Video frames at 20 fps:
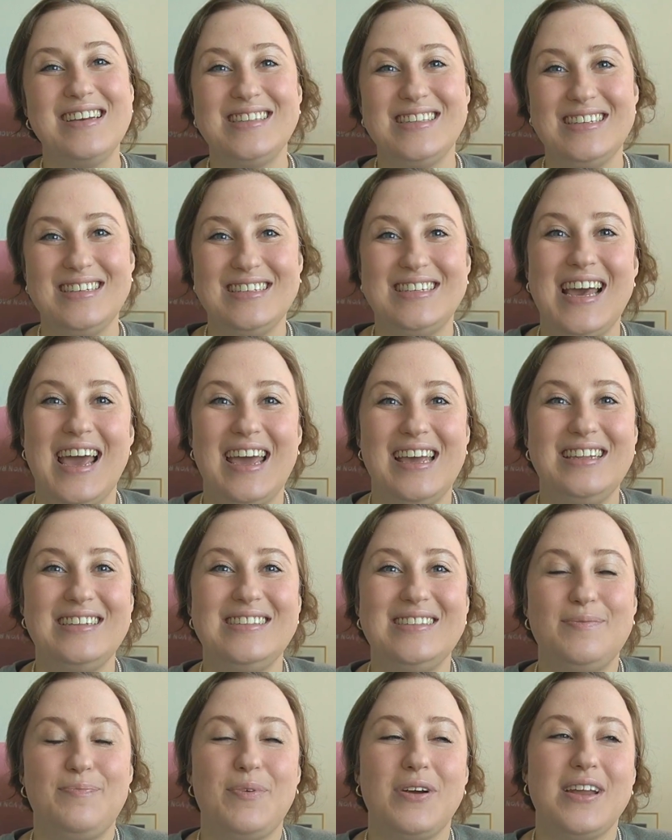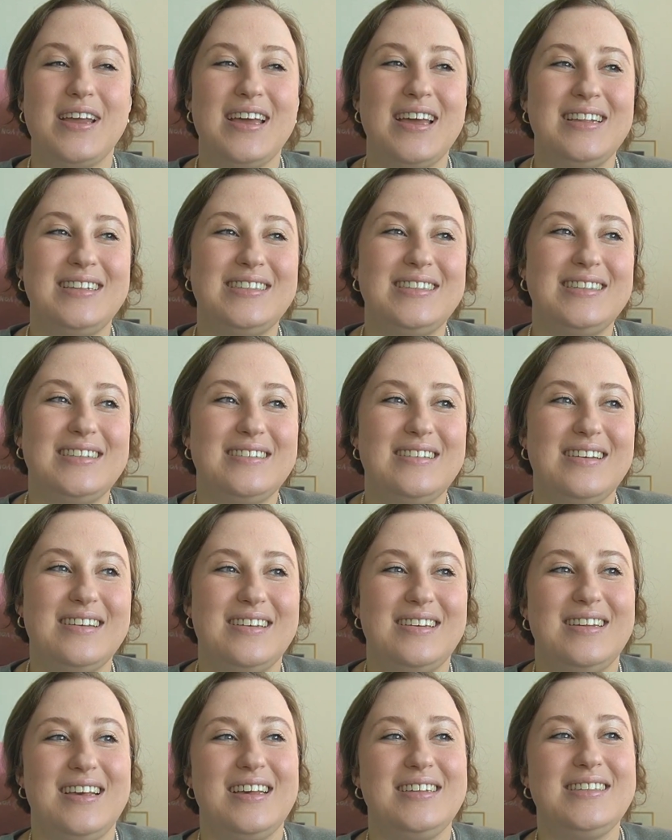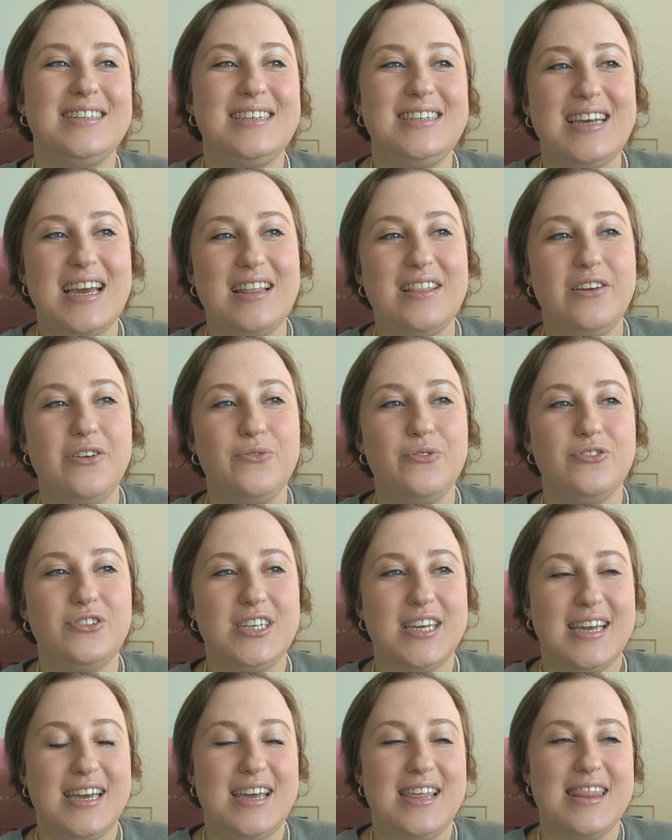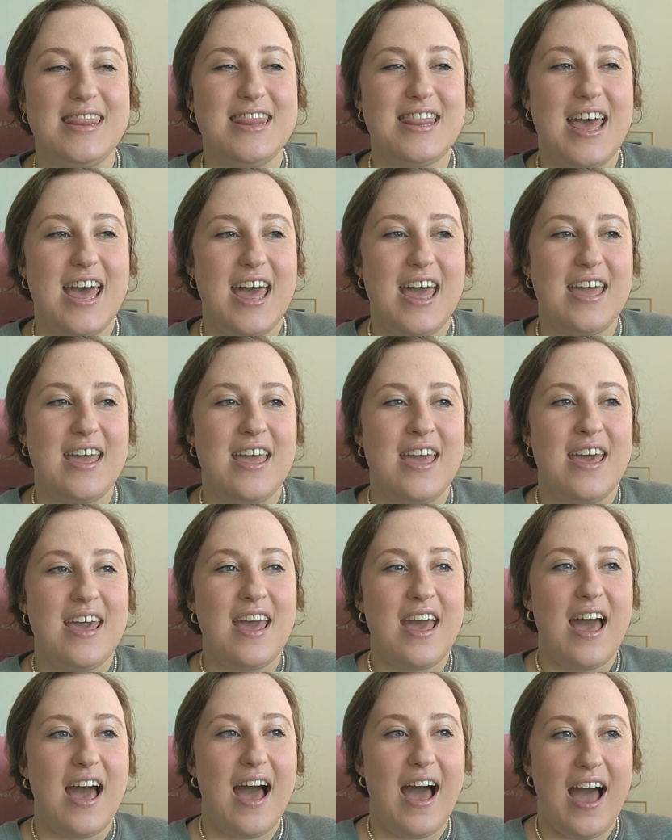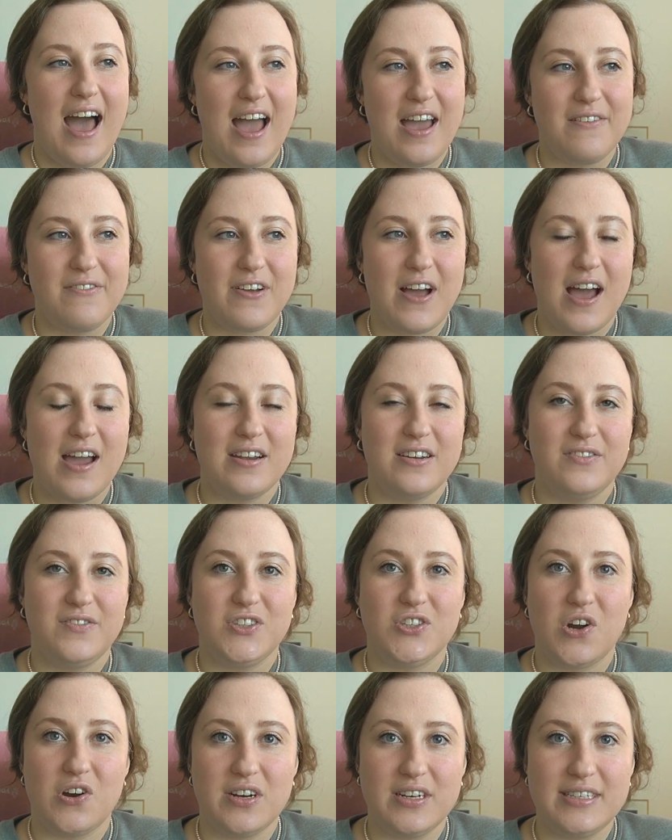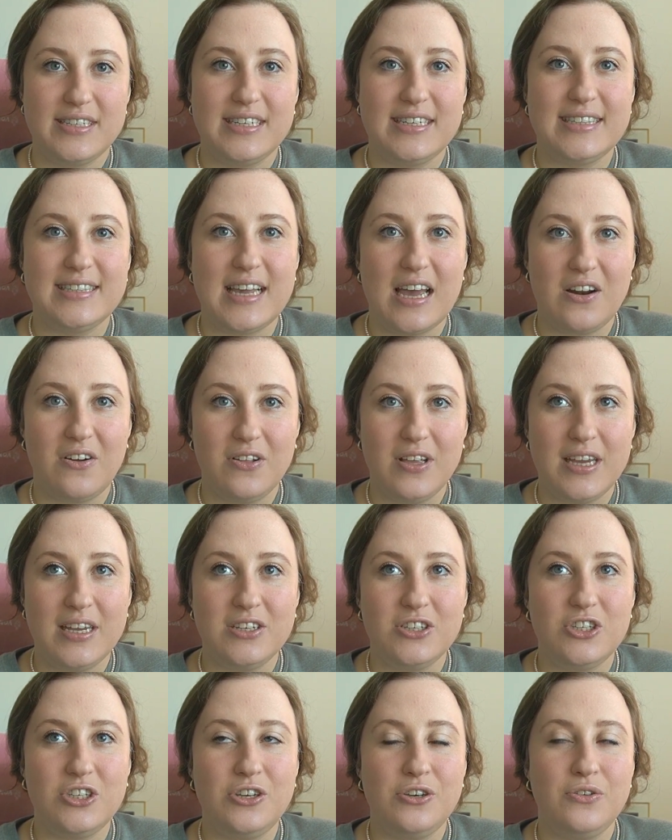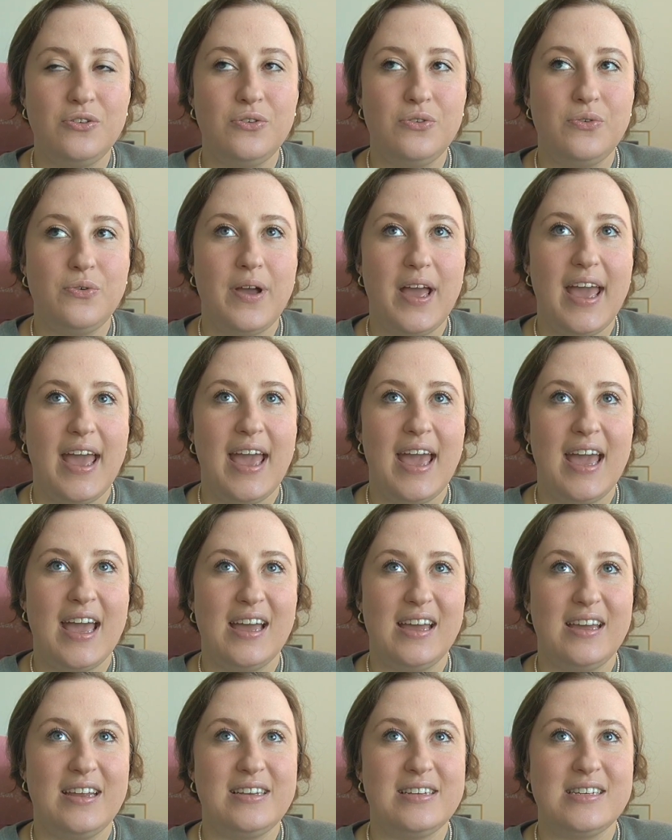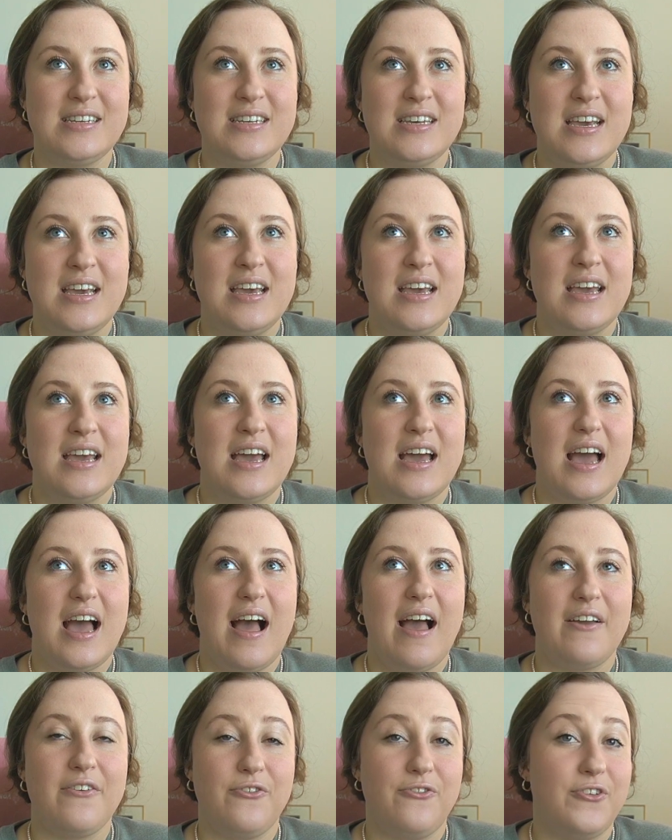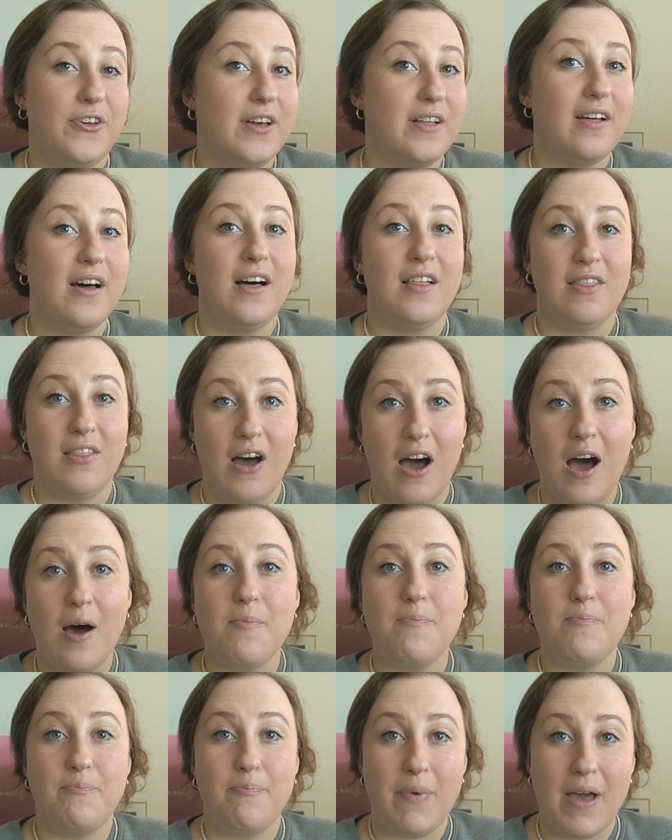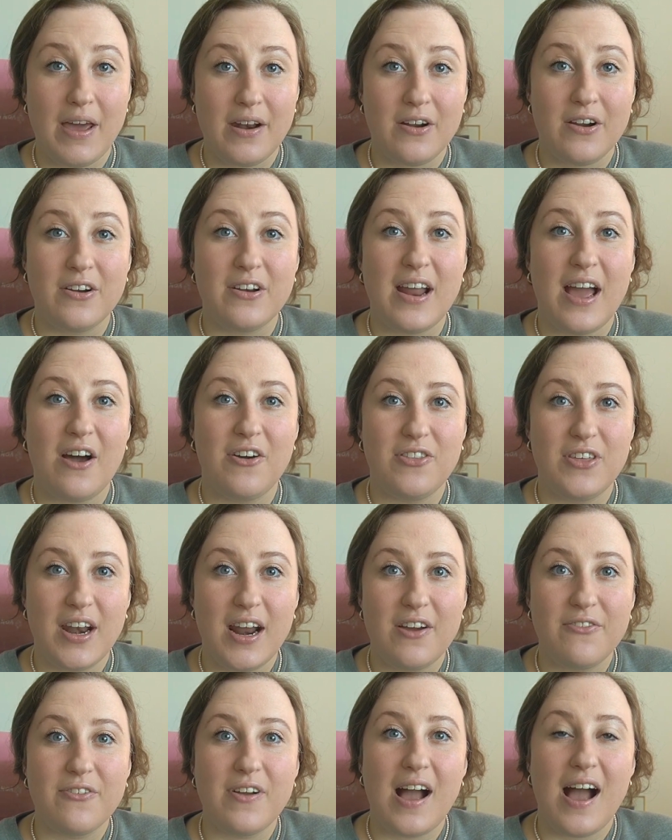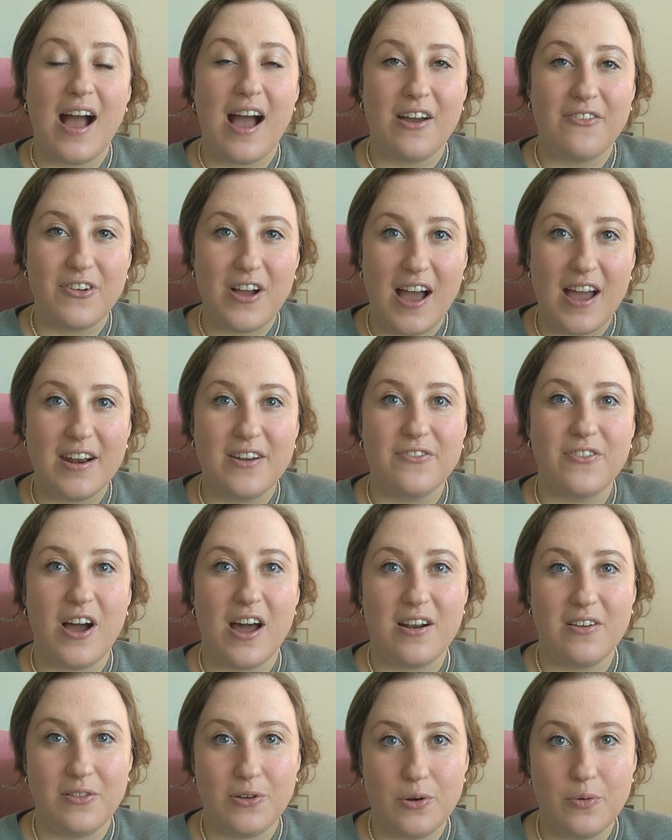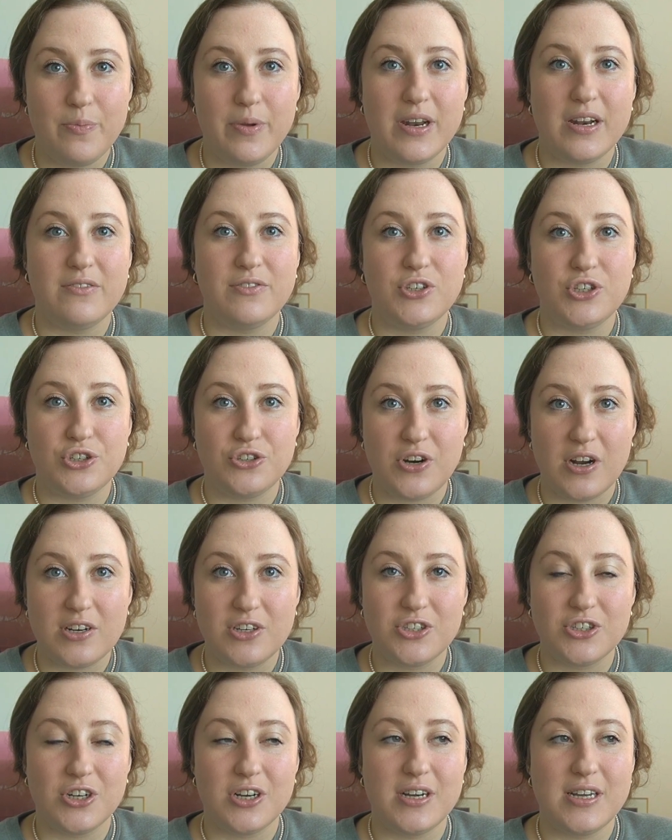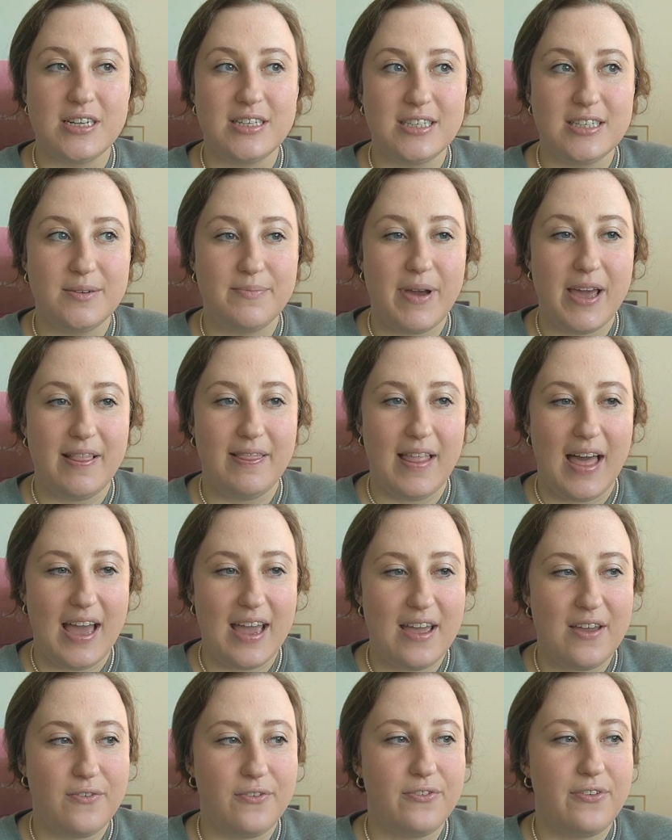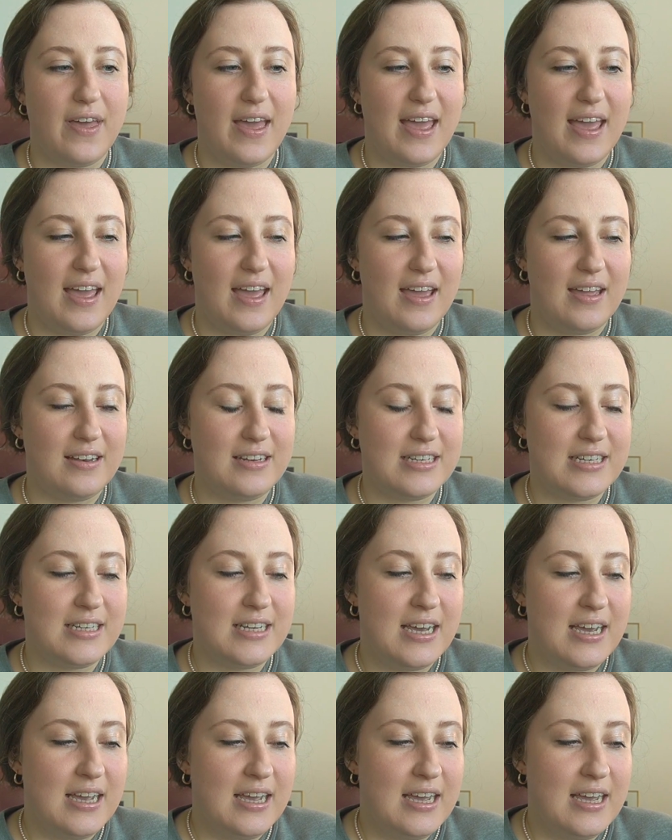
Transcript: as intense, but it's uh, it's a daily routine that I've kind of started to settle into, and I feel a lot better now that I've I've kind of got a little bit of structure into my life and